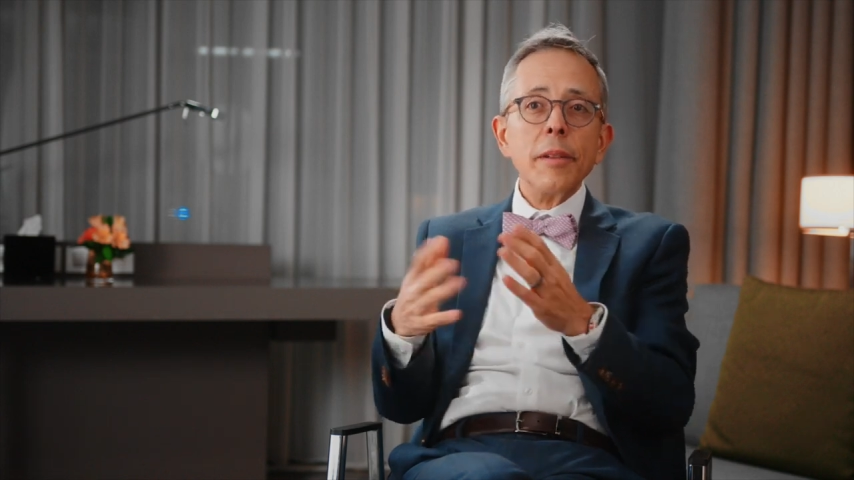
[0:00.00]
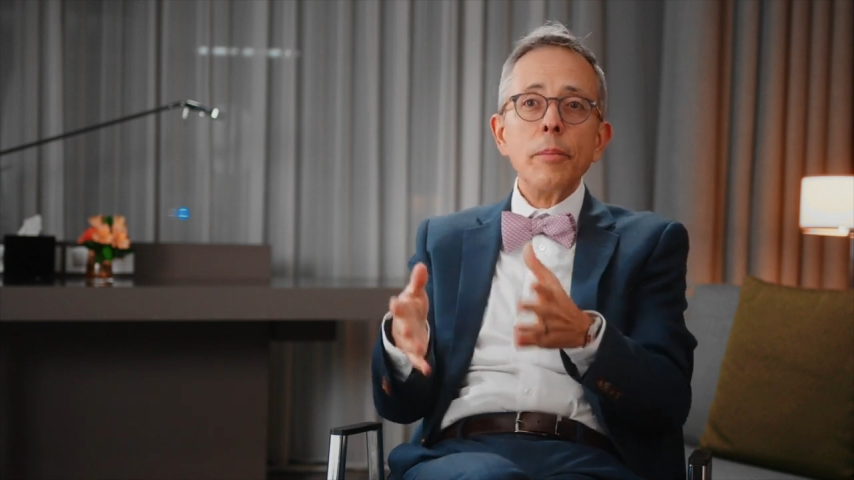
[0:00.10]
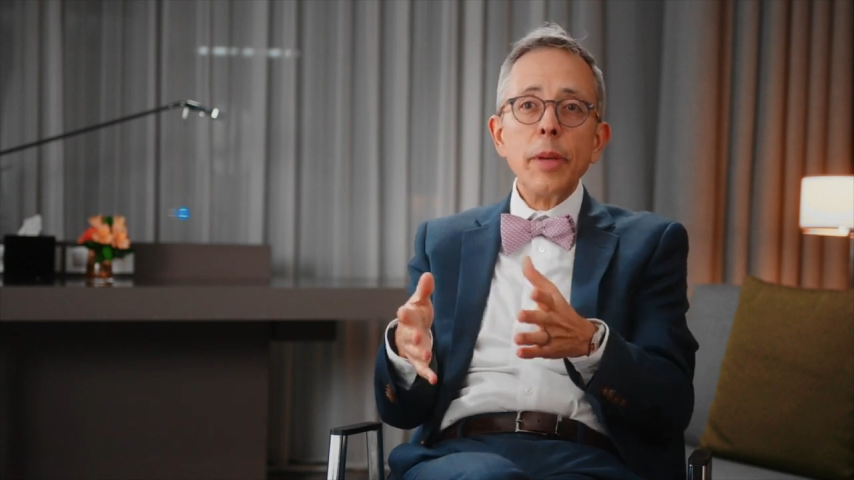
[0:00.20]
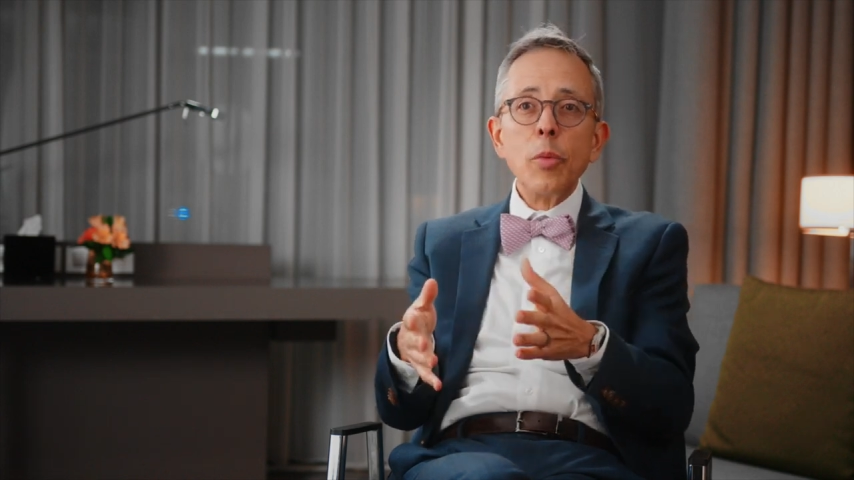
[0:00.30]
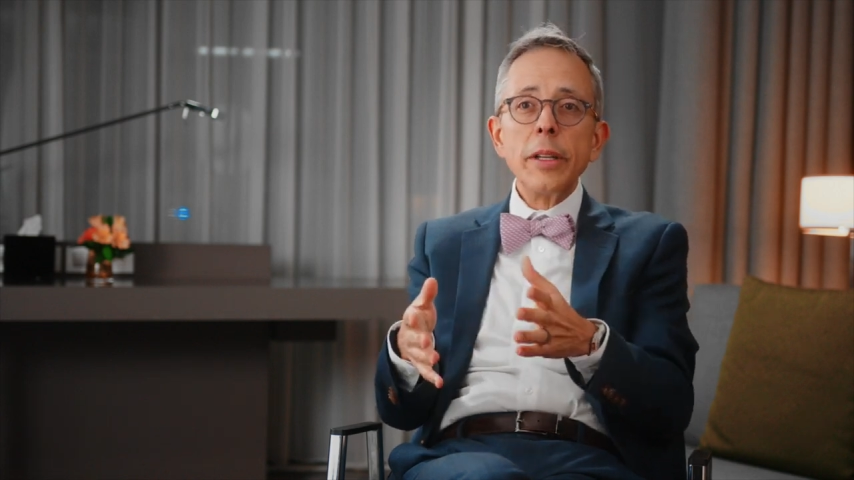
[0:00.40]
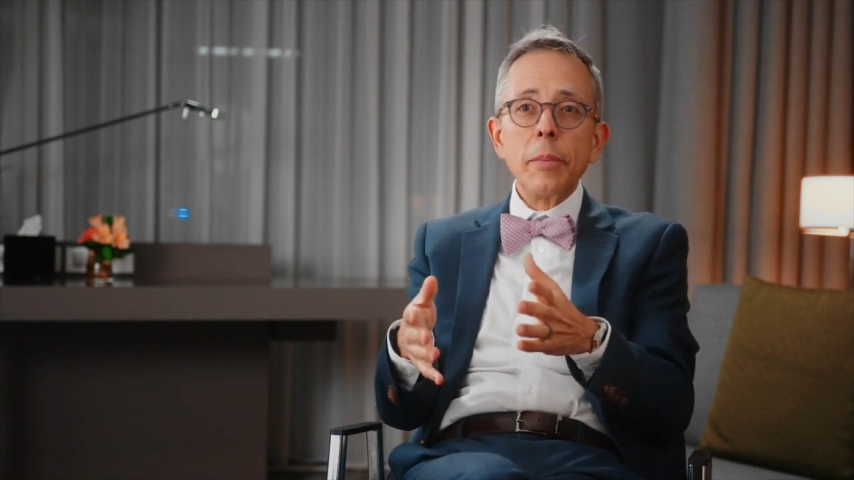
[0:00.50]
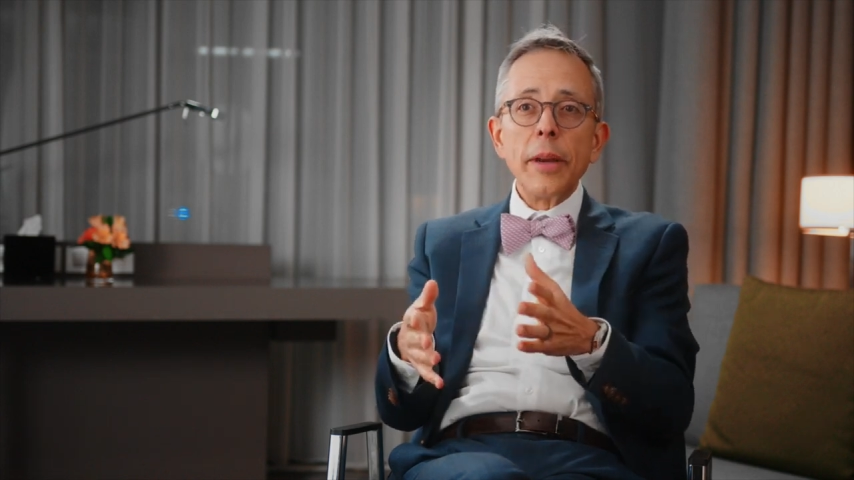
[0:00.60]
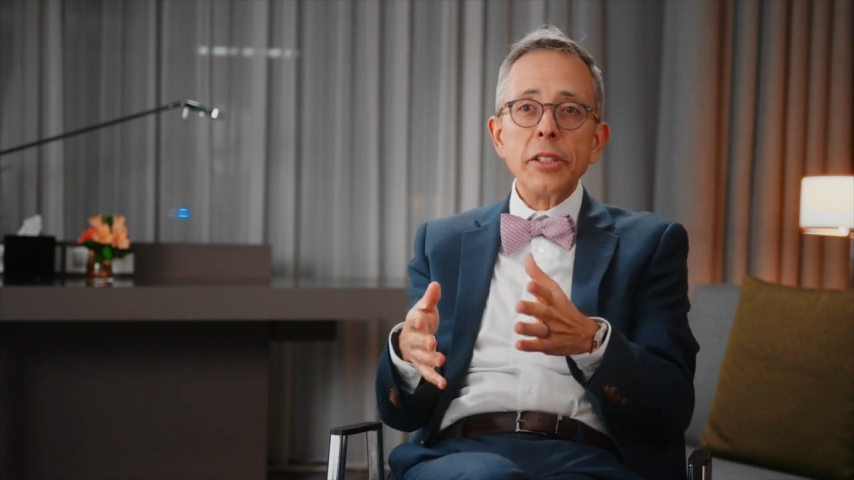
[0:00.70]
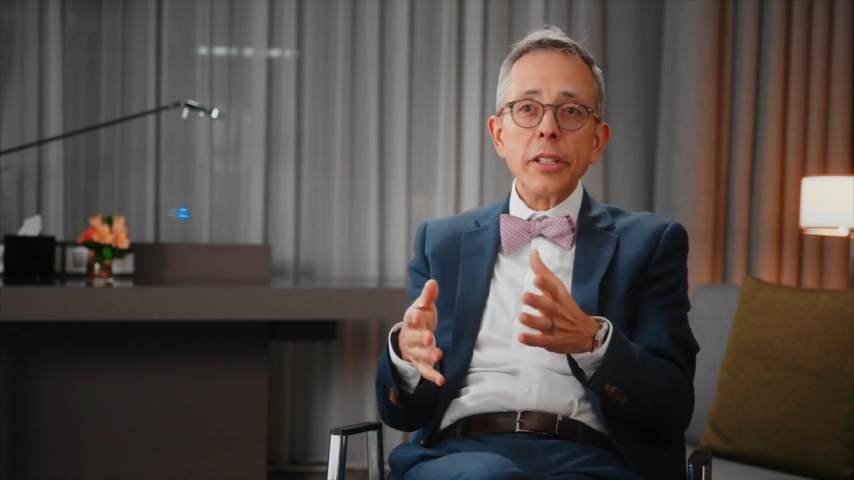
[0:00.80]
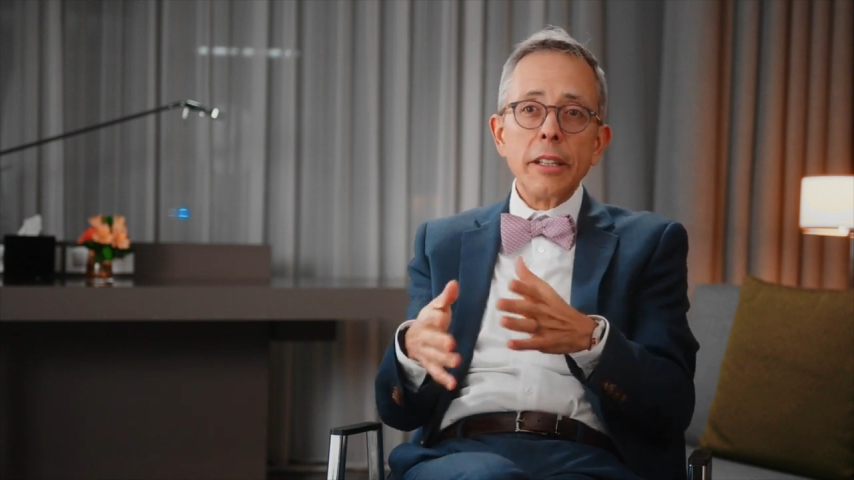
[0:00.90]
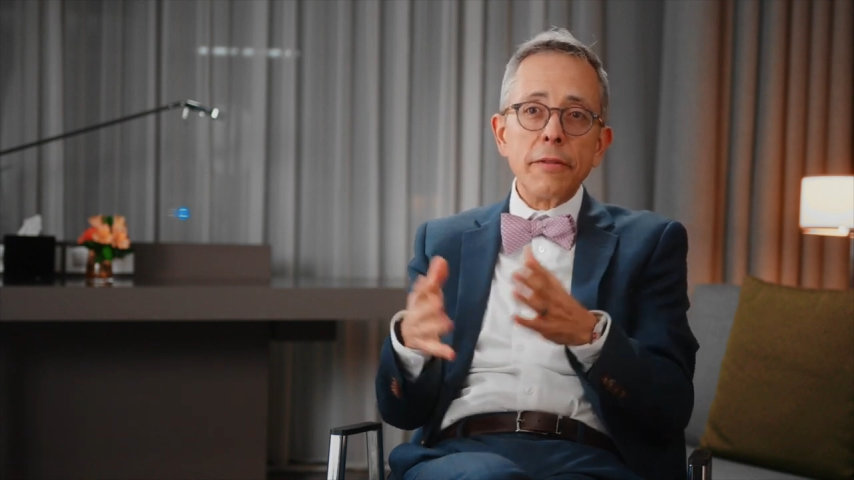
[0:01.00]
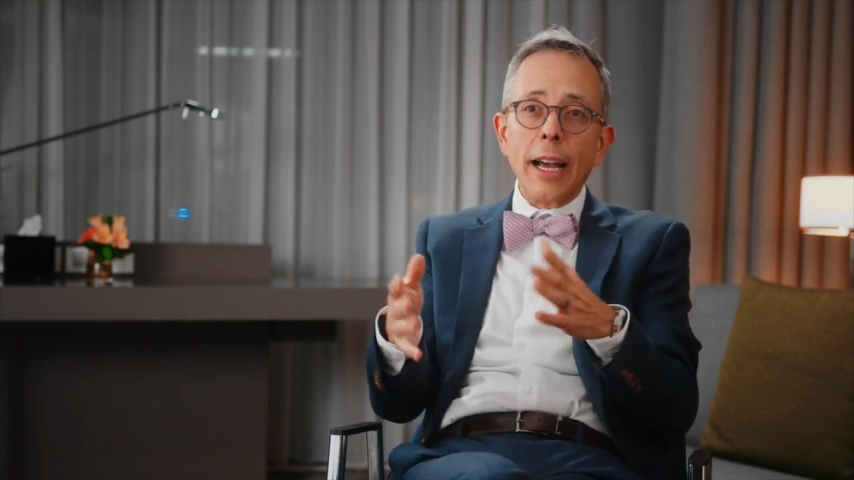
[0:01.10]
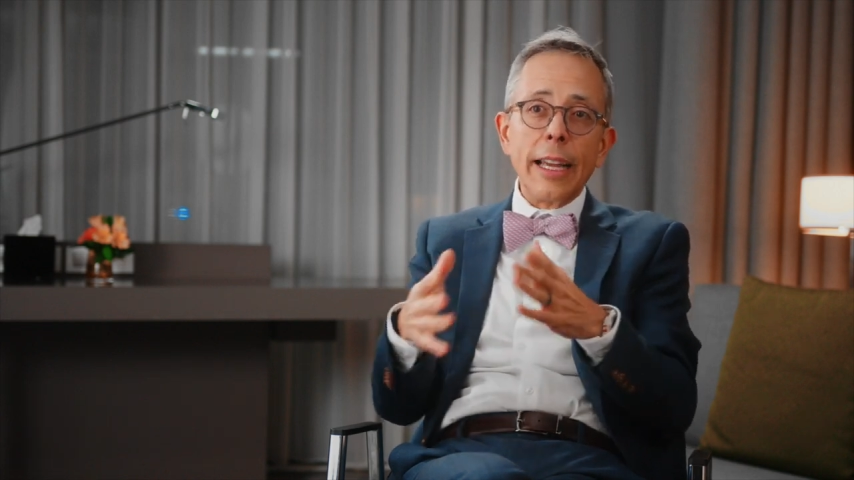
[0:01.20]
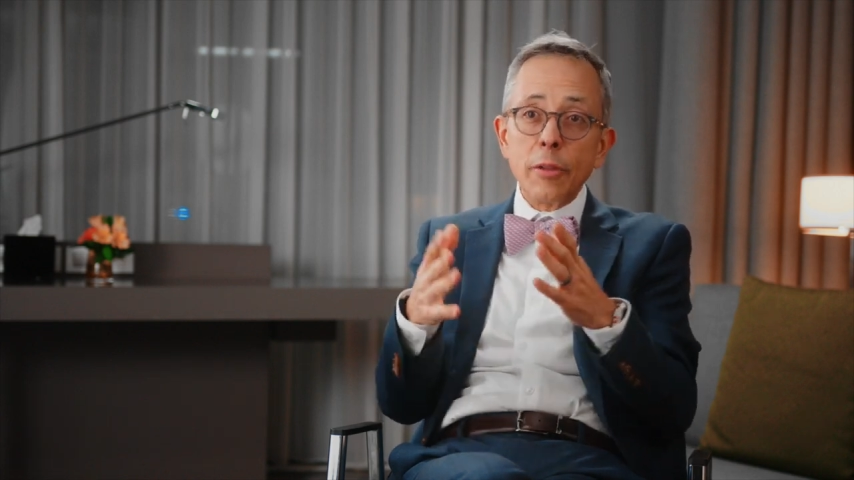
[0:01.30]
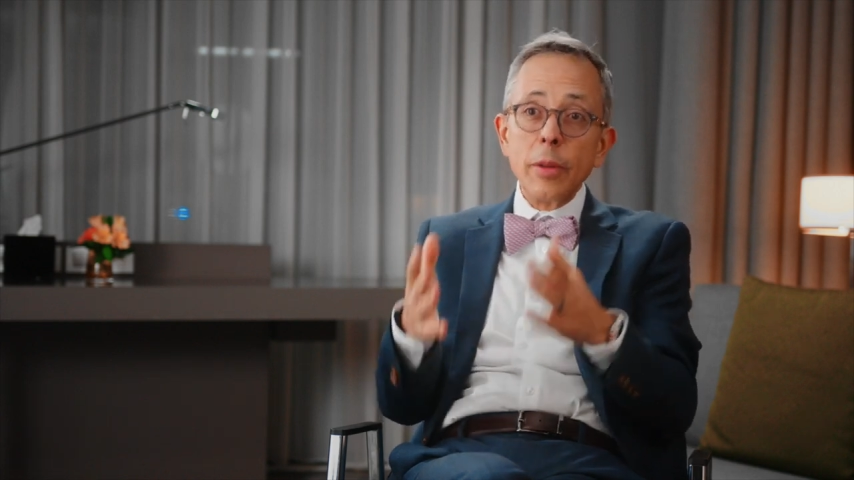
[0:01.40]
be with the patient if I